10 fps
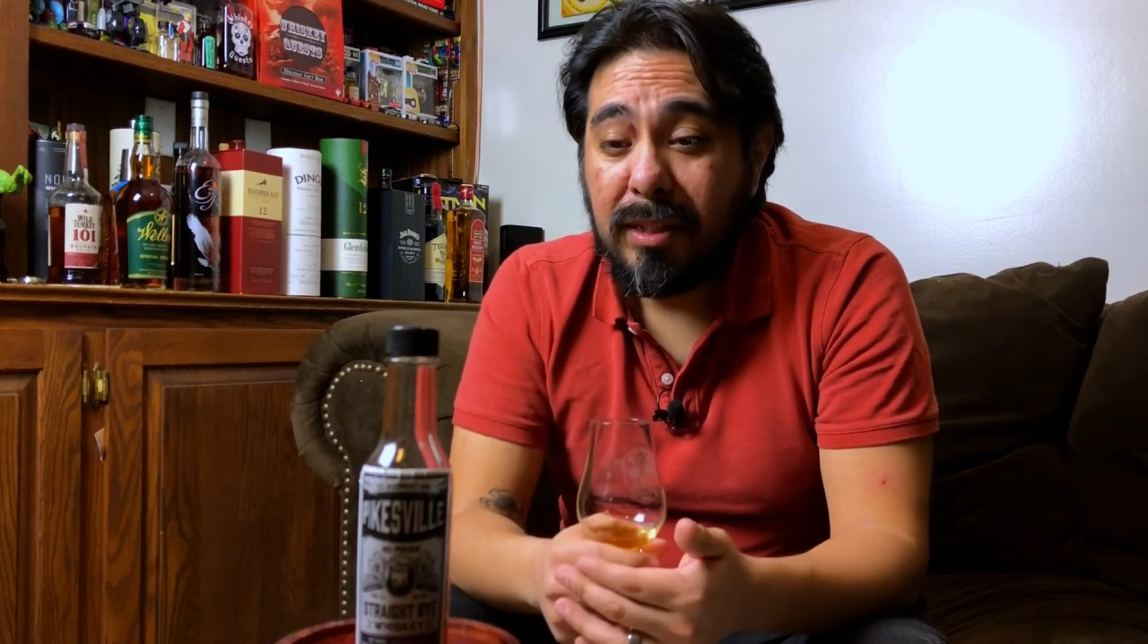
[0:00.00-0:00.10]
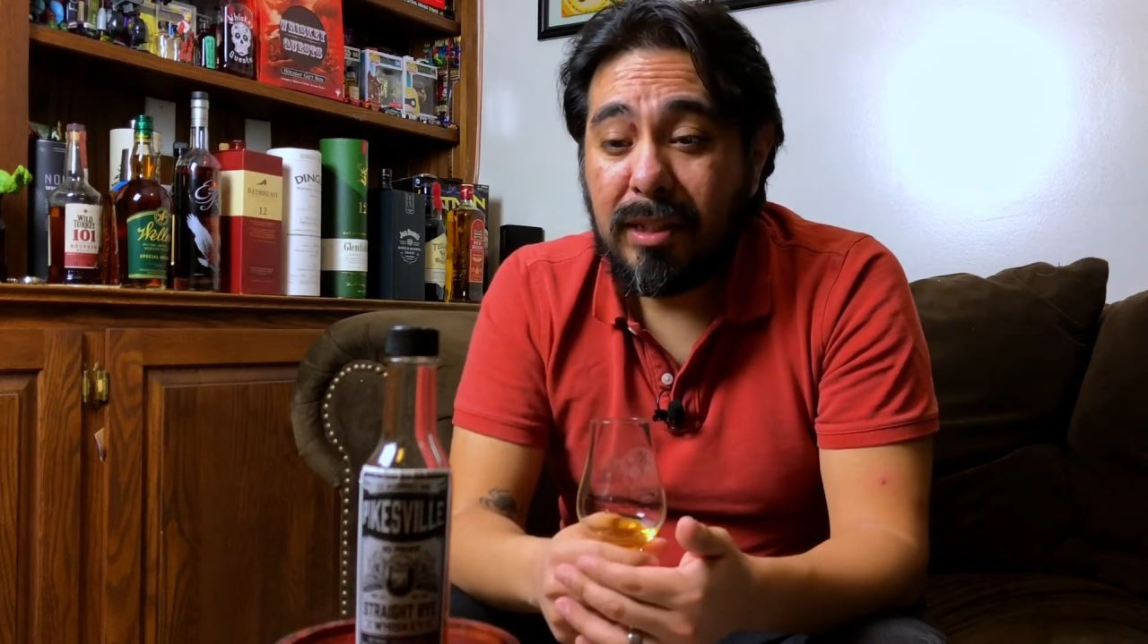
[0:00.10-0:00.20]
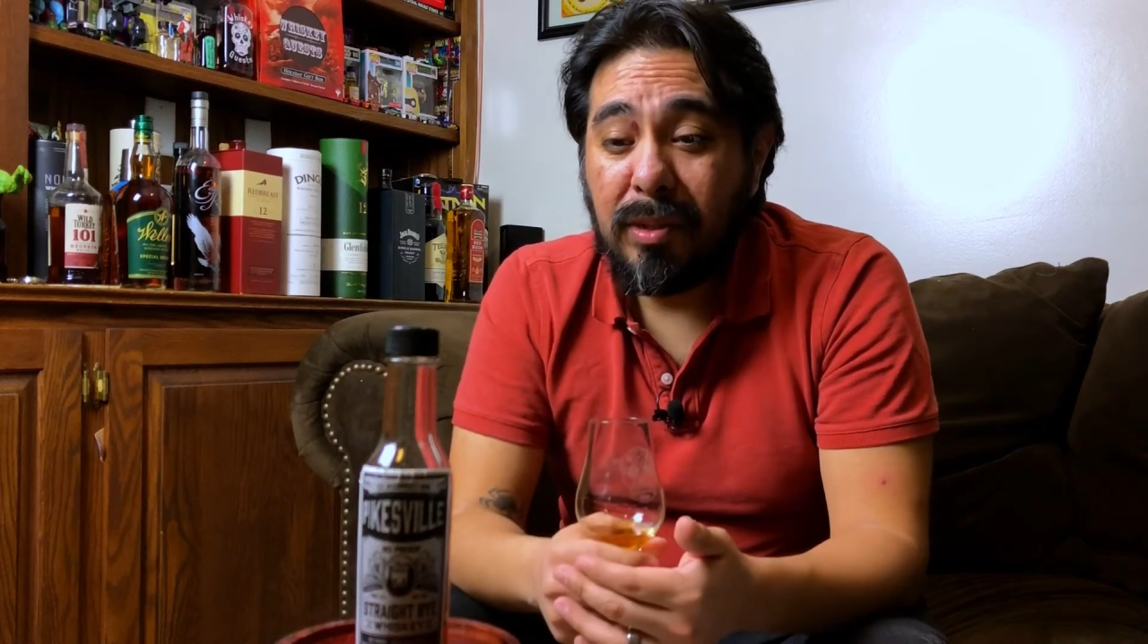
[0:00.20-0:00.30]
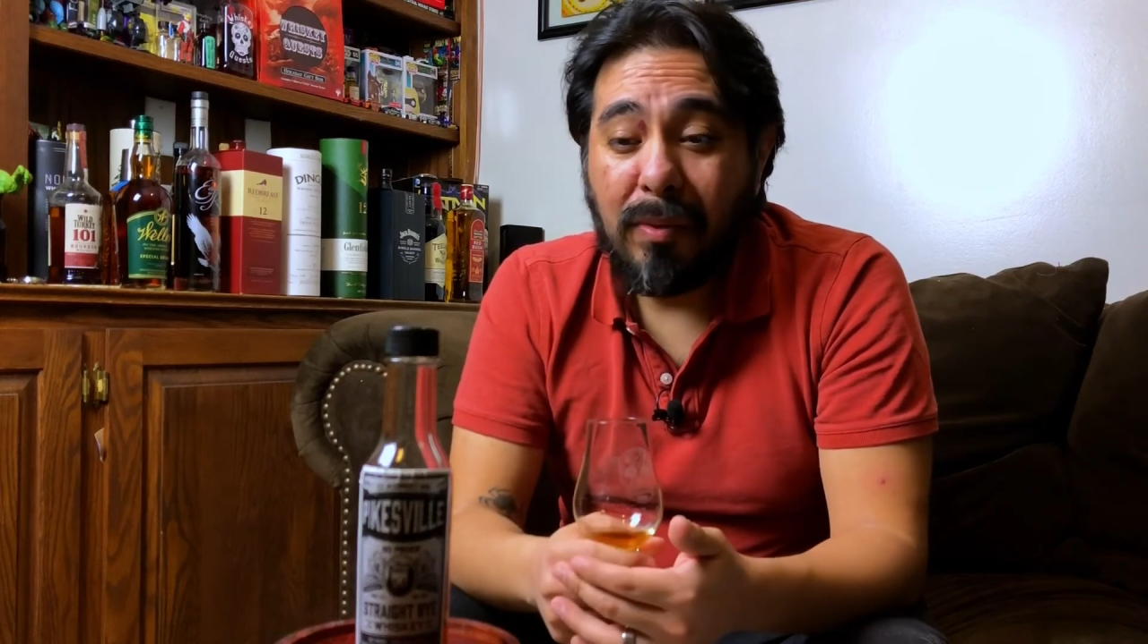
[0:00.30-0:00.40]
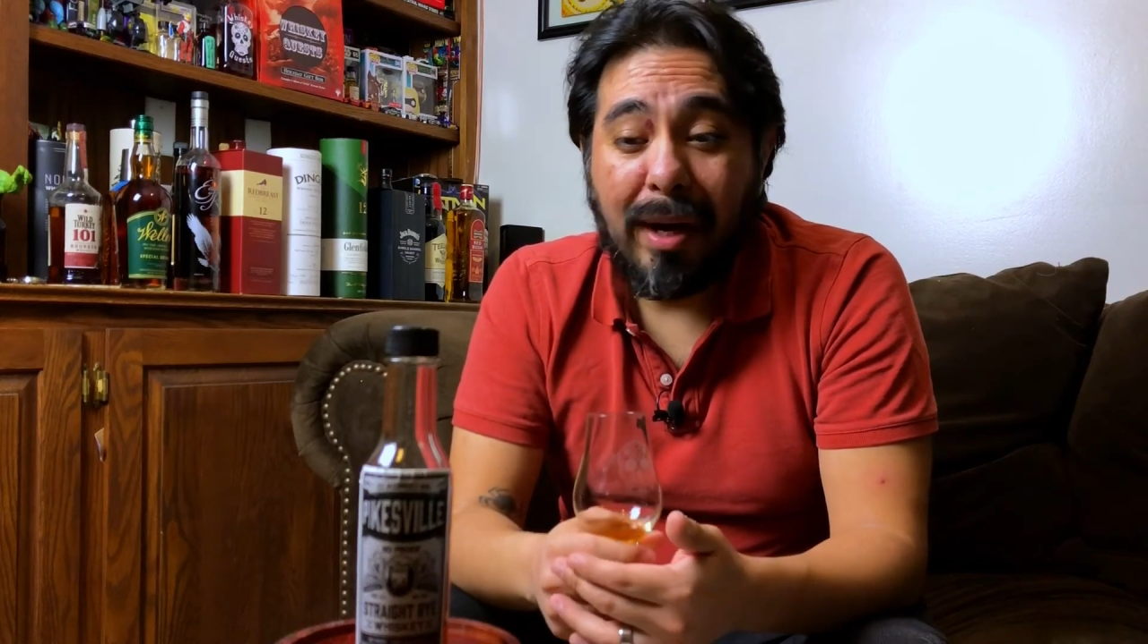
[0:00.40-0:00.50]

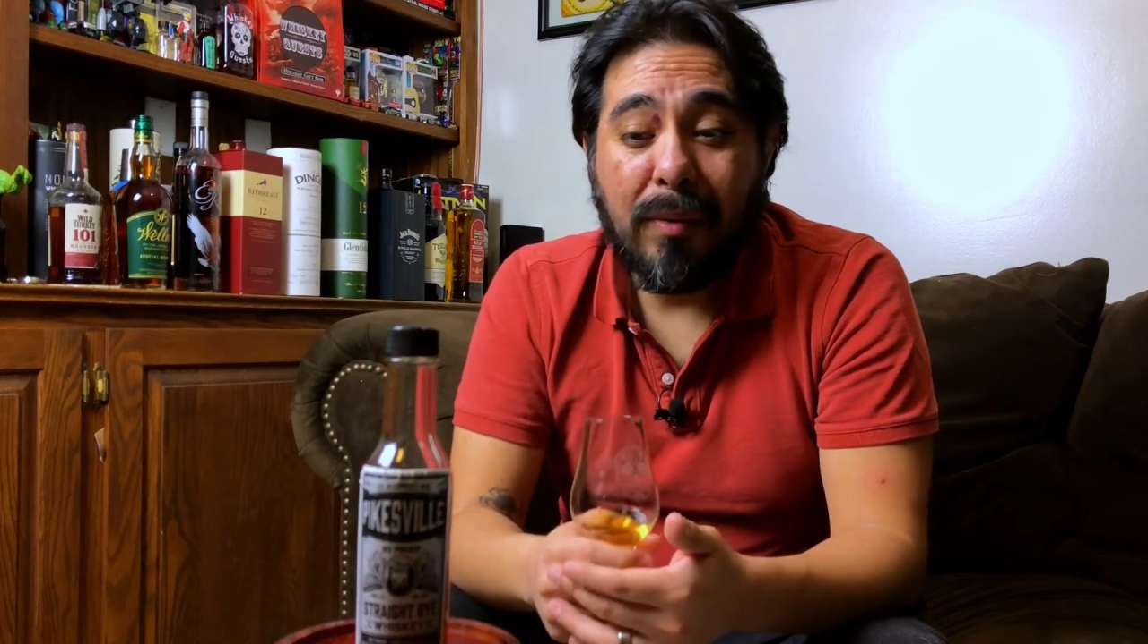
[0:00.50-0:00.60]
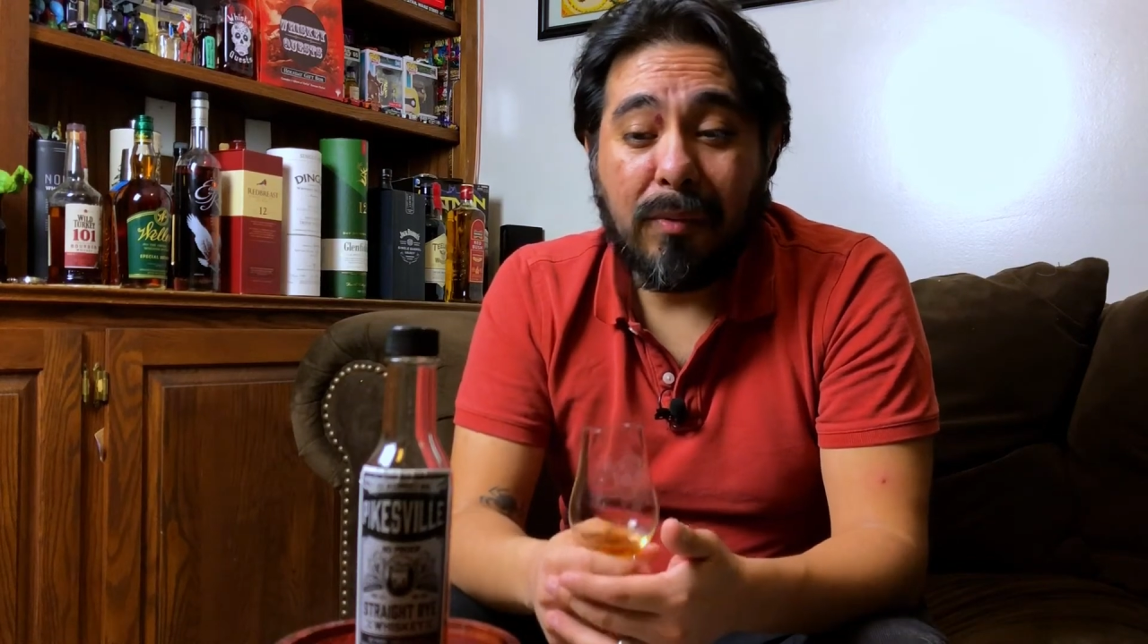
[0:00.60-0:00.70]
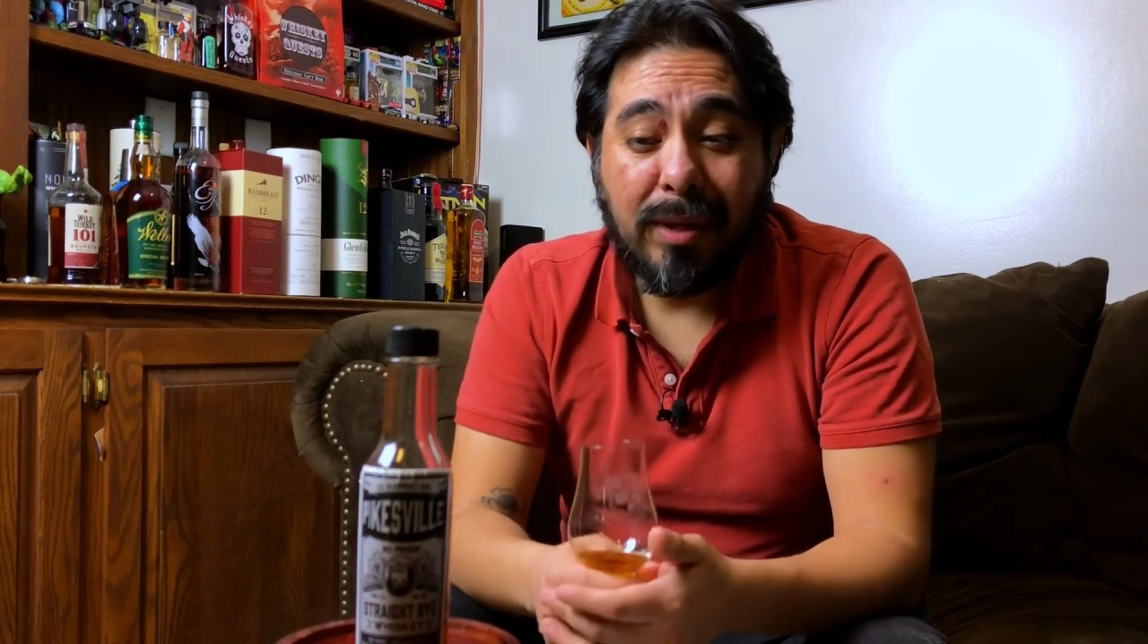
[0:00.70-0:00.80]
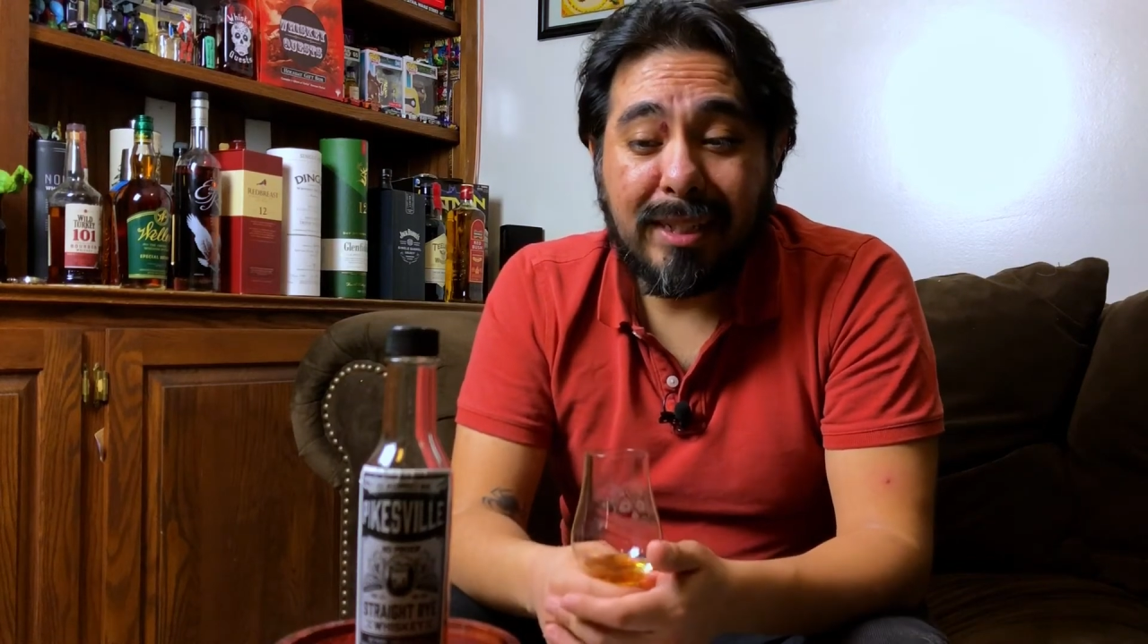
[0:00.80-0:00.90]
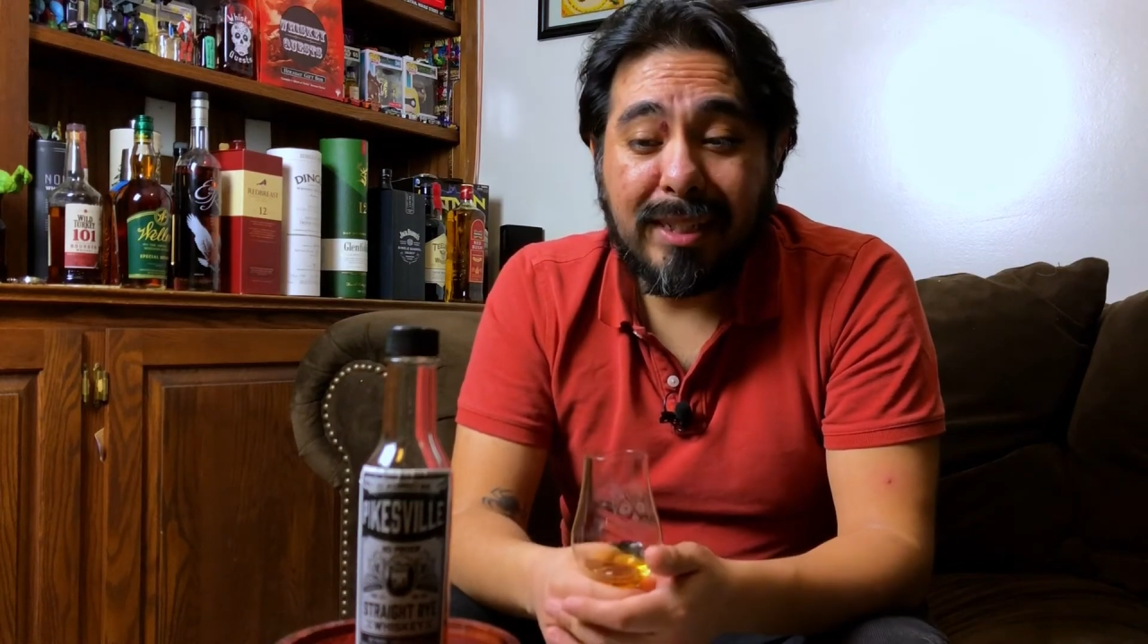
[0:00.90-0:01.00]
to rye
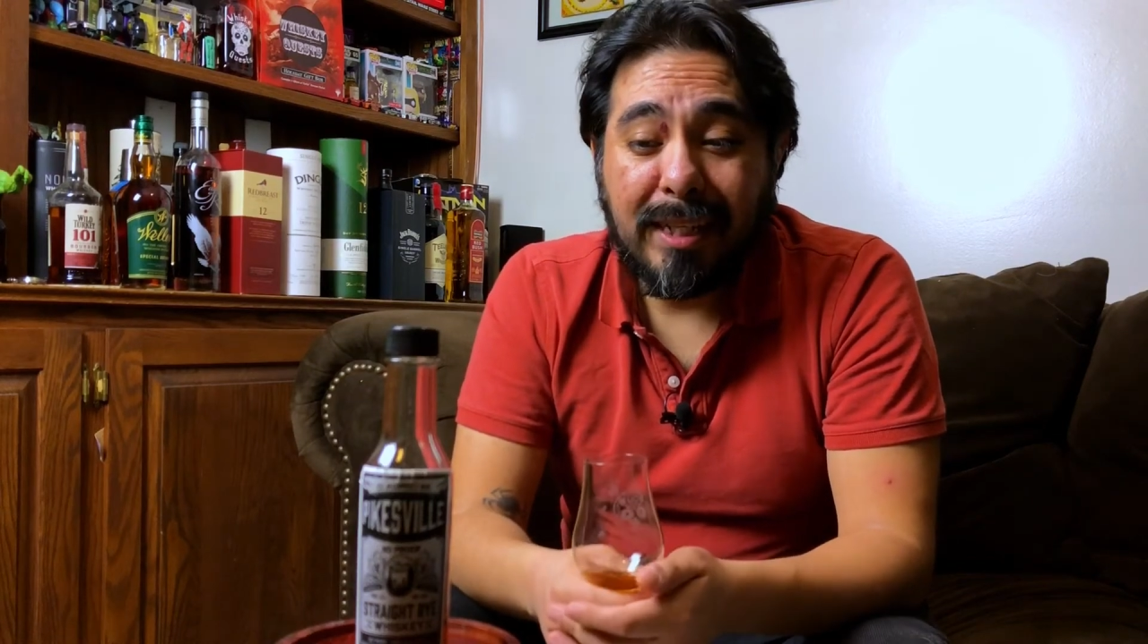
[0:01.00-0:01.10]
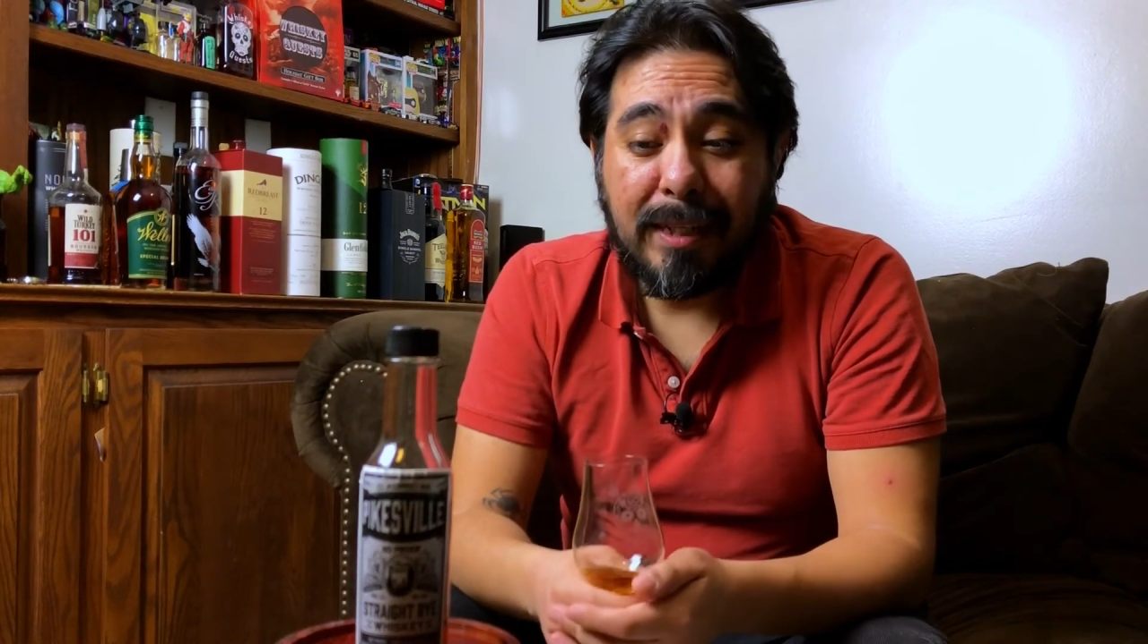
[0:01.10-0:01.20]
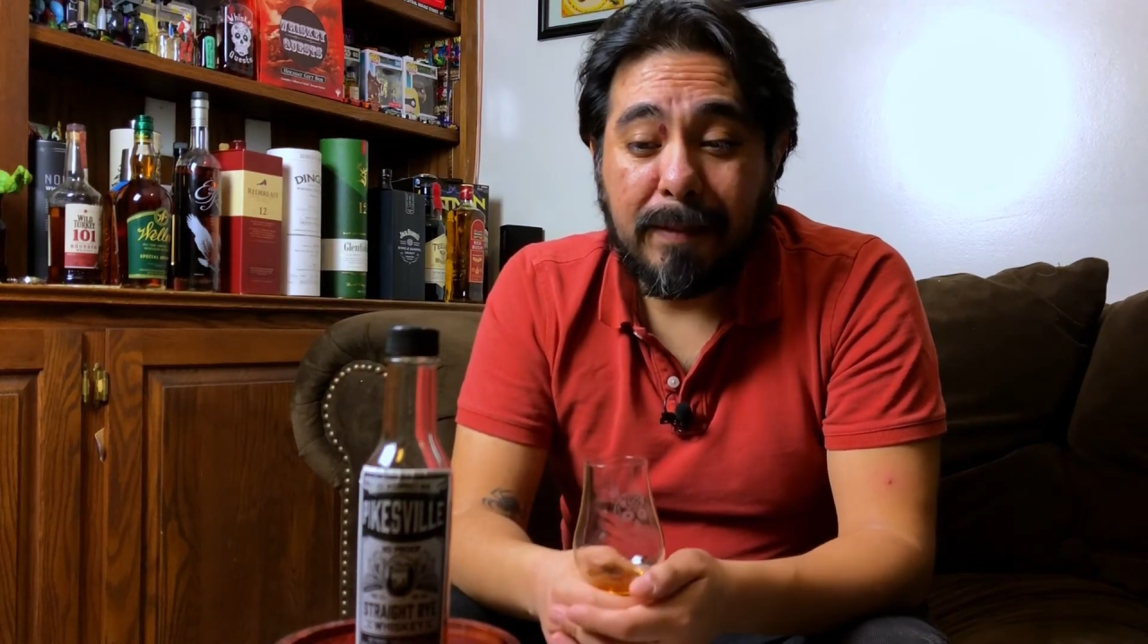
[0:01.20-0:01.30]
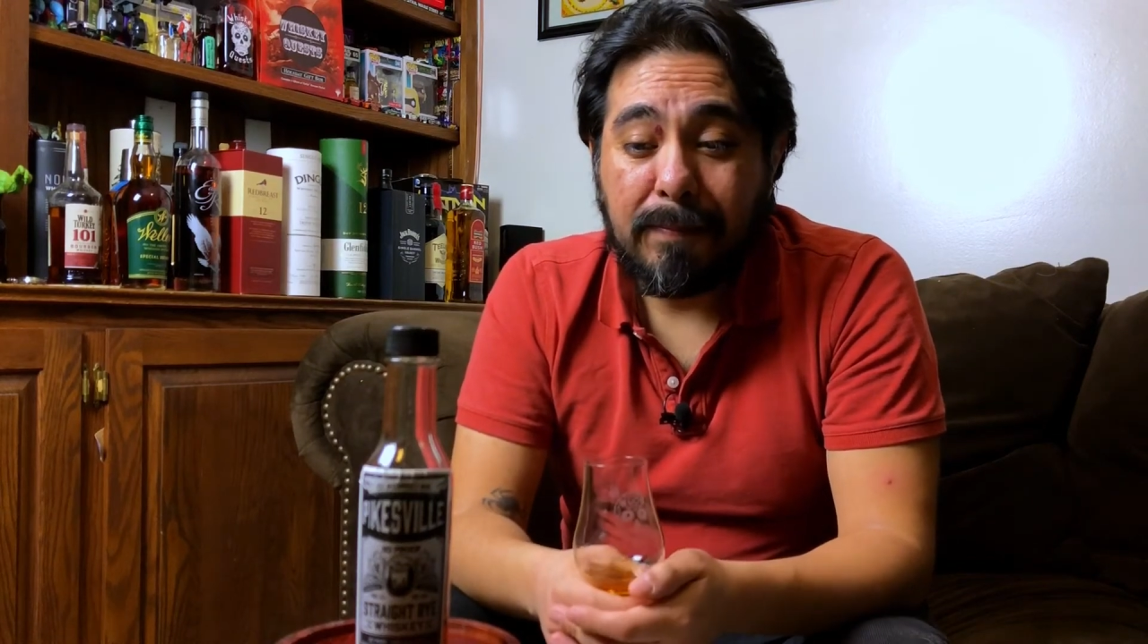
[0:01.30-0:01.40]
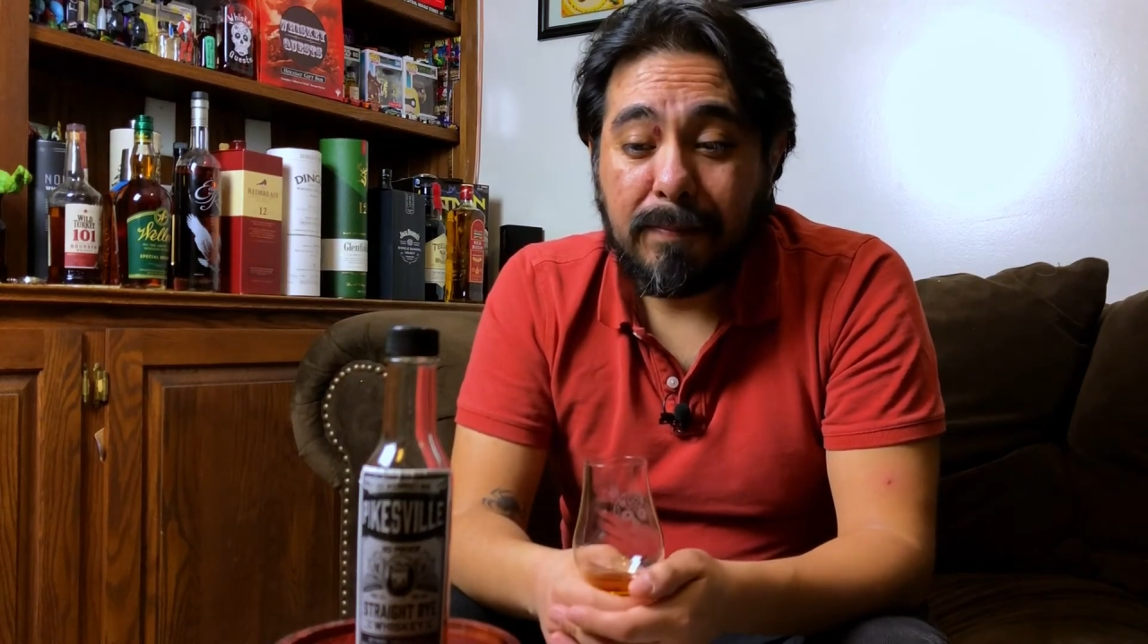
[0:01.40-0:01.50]
whiskey,